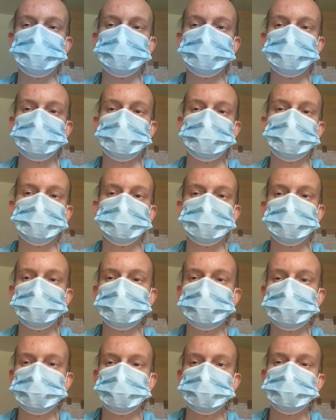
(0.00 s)
then
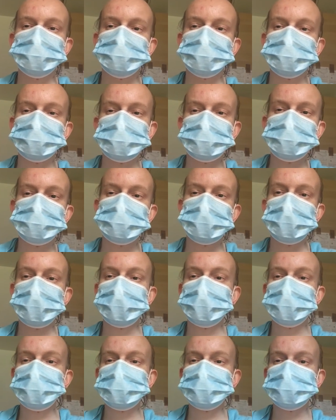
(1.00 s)
you're
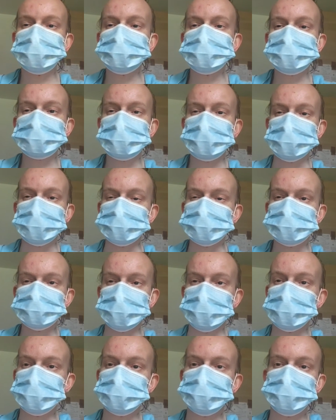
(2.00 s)
likely to catch
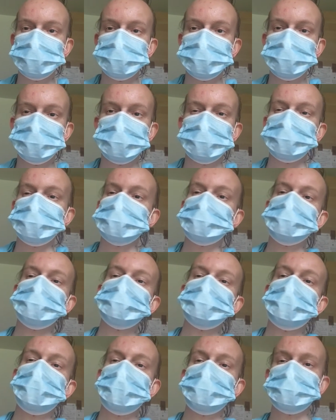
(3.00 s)
it, which is
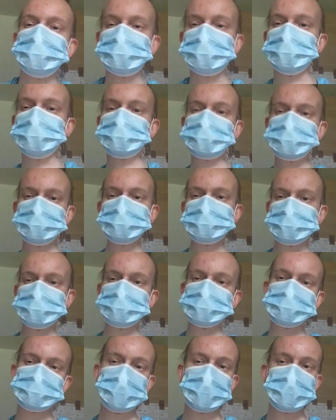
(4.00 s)
why they've got the
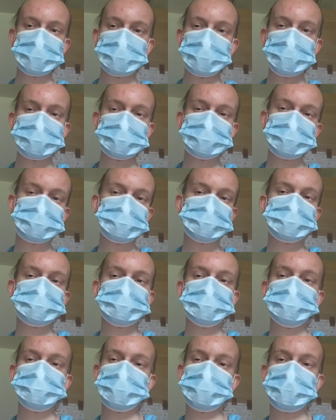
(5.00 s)
distancing of 1 metre
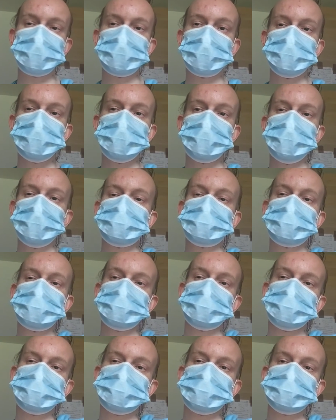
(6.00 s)
away,
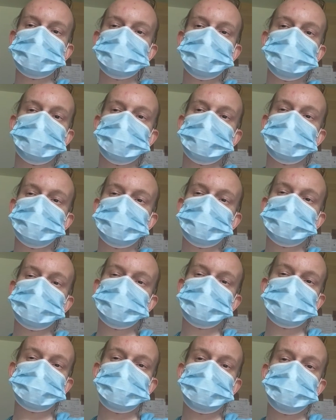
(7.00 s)
because
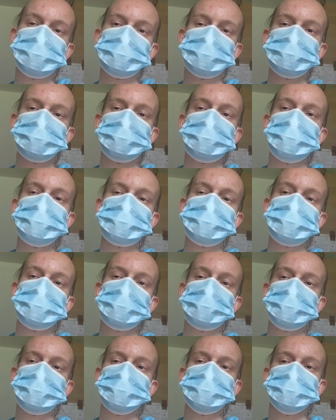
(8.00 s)
in
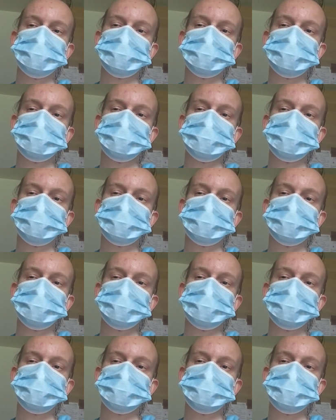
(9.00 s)
theory